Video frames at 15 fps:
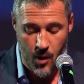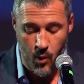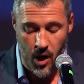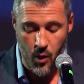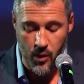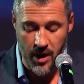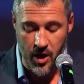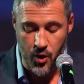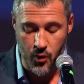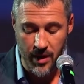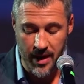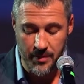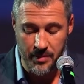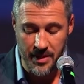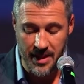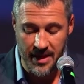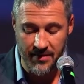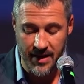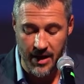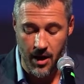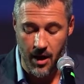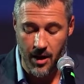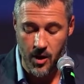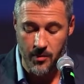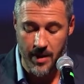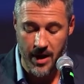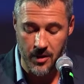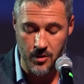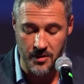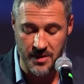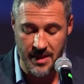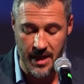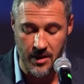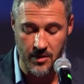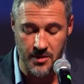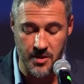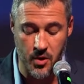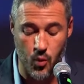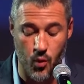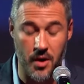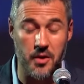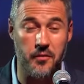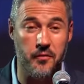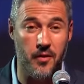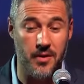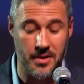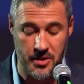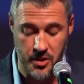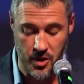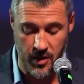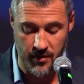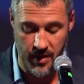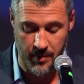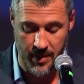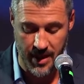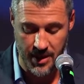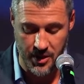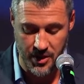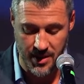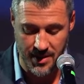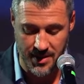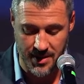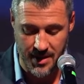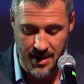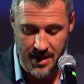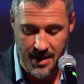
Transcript: While we agree and believe that all our medical centers are wonderful in serving patients,